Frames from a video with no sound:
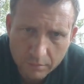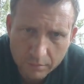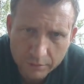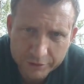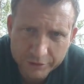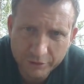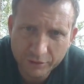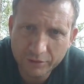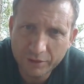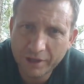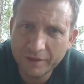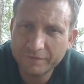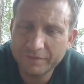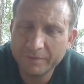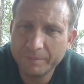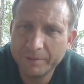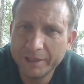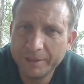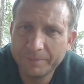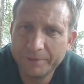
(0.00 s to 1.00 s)
to a lot of the
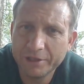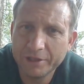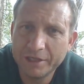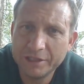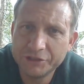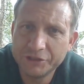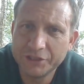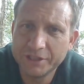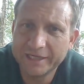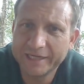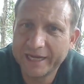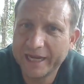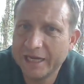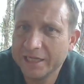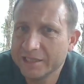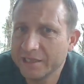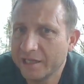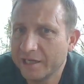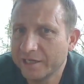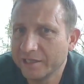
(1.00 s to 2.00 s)
manipulation and
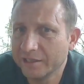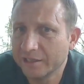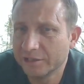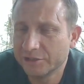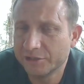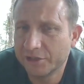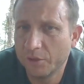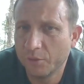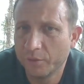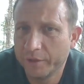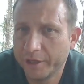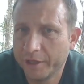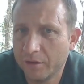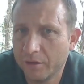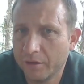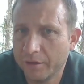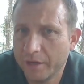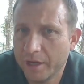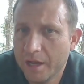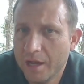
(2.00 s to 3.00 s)
gaslighting that's going
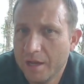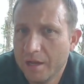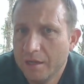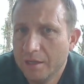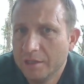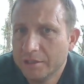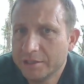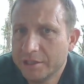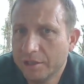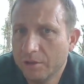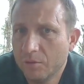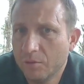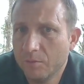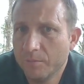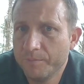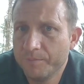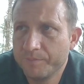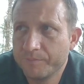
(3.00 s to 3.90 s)
on. So